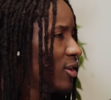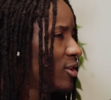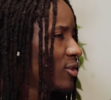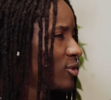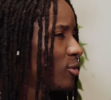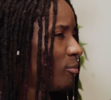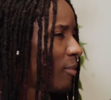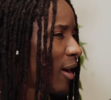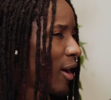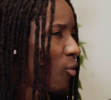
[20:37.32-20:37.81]

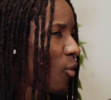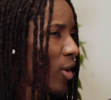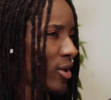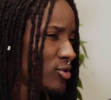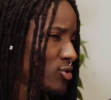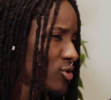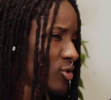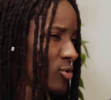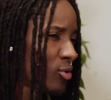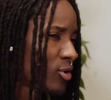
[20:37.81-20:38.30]
So my
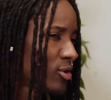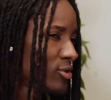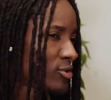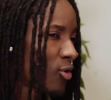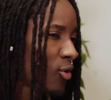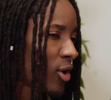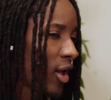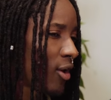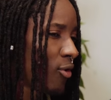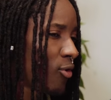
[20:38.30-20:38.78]
question was,
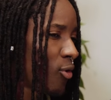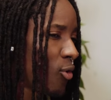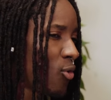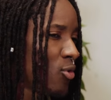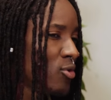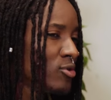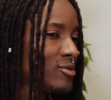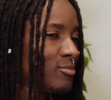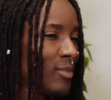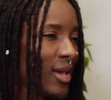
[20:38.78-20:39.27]
okay,
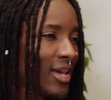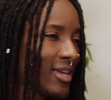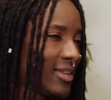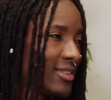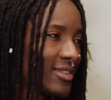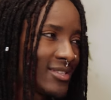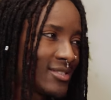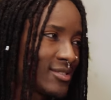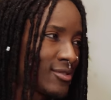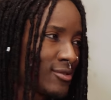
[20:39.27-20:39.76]
who's making
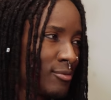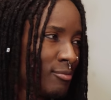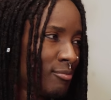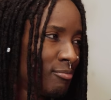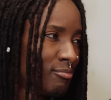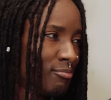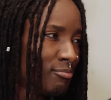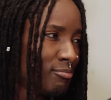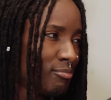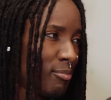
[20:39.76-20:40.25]
this
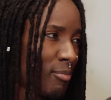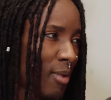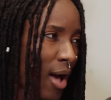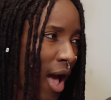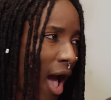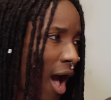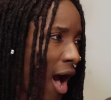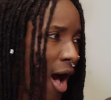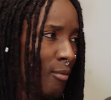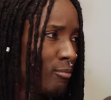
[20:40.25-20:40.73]

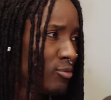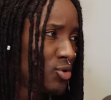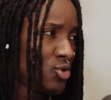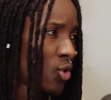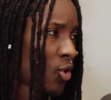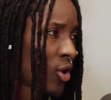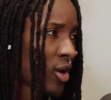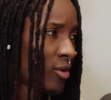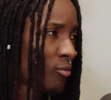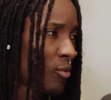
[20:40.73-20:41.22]

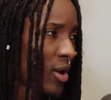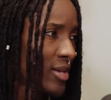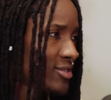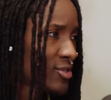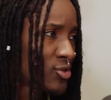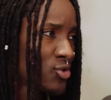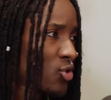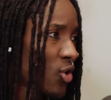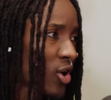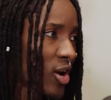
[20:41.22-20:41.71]
joy? Where is
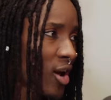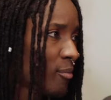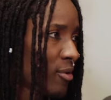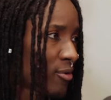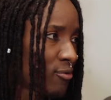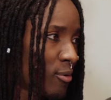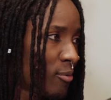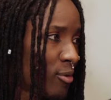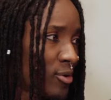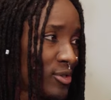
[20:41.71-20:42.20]
this joy coming
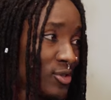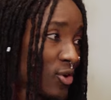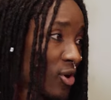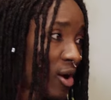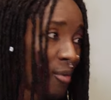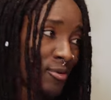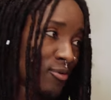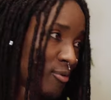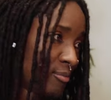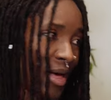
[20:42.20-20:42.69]
from? Because it's not
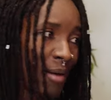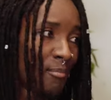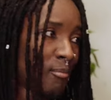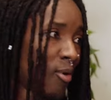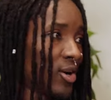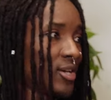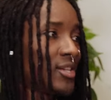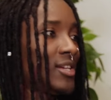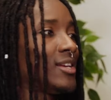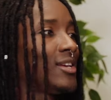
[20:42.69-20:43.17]
coming from that
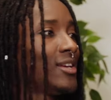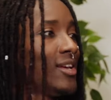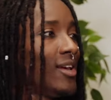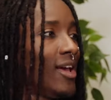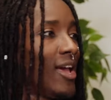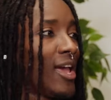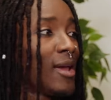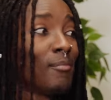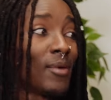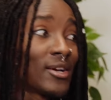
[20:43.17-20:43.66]
body.
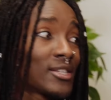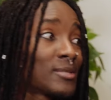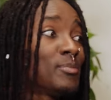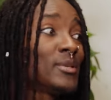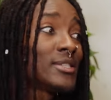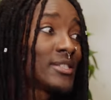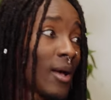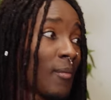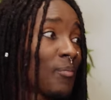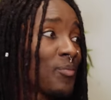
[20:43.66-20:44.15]
It must be
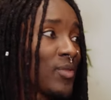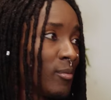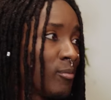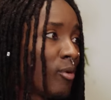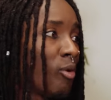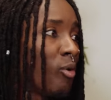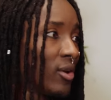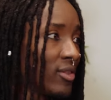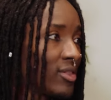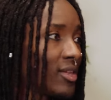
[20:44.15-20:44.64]
something
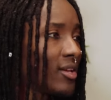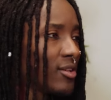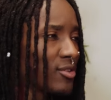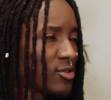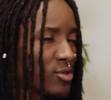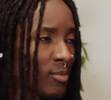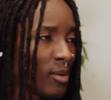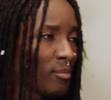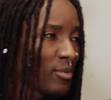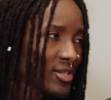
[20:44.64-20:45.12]
more within.
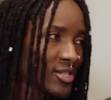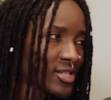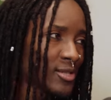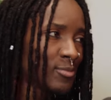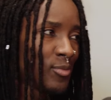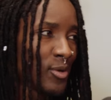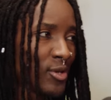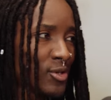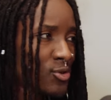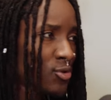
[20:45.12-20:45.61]
So maybe this
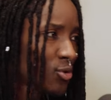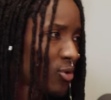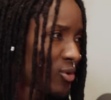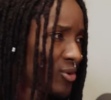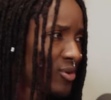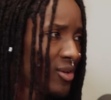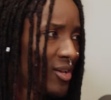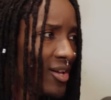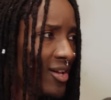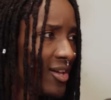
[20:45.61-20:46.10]

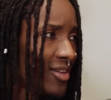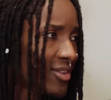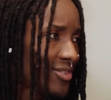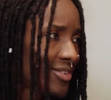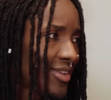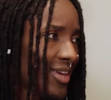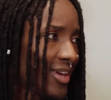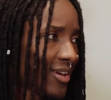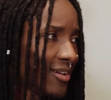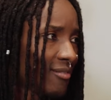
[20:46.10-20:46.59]
spiritual
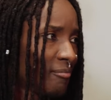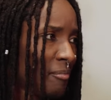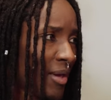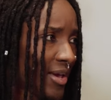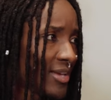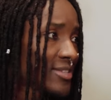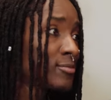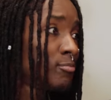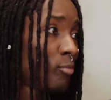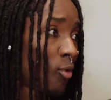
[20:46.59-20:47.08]
thing
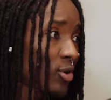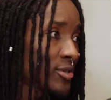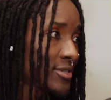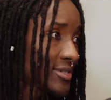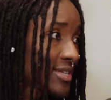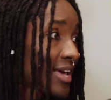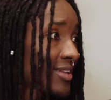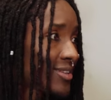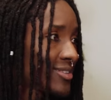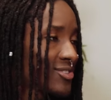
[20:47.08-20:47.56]
makes more
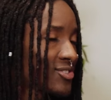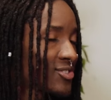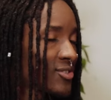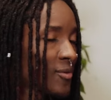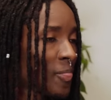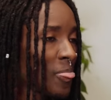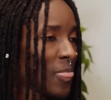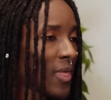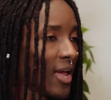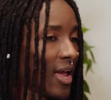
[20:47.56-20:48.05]
sense.
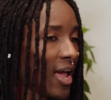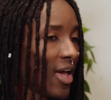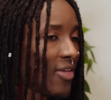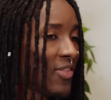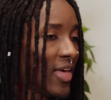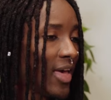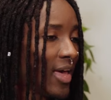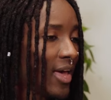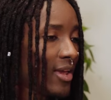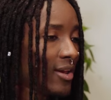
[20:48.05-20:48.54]
And
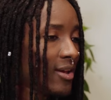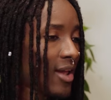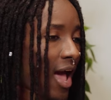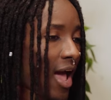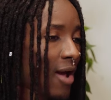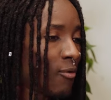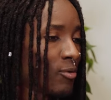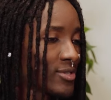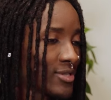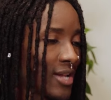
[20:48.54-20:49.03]
then
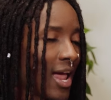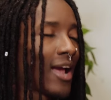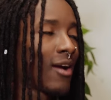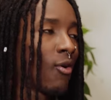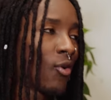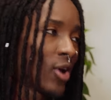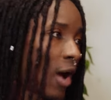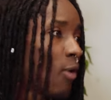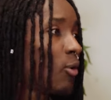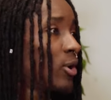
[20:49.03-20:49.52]
I was like,
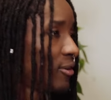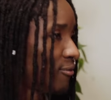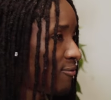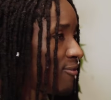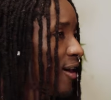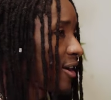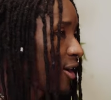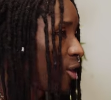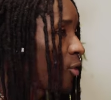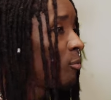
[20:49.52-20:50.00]
okay, I want to
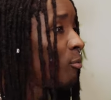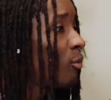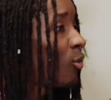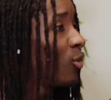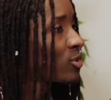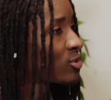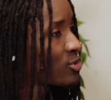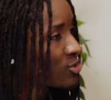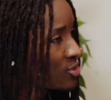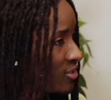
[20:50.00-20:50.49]
find out
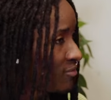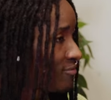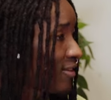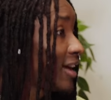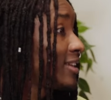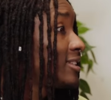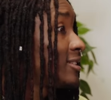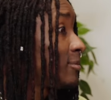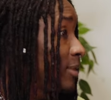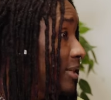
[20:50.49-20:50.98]
more. So she
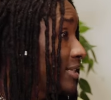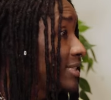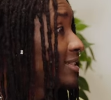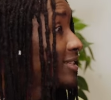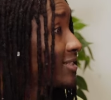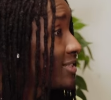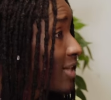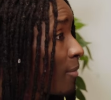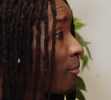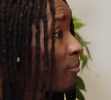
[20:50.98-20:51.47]
invited me to the
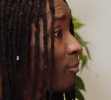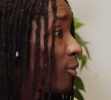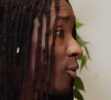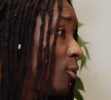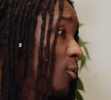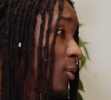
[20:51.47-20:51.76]
temple.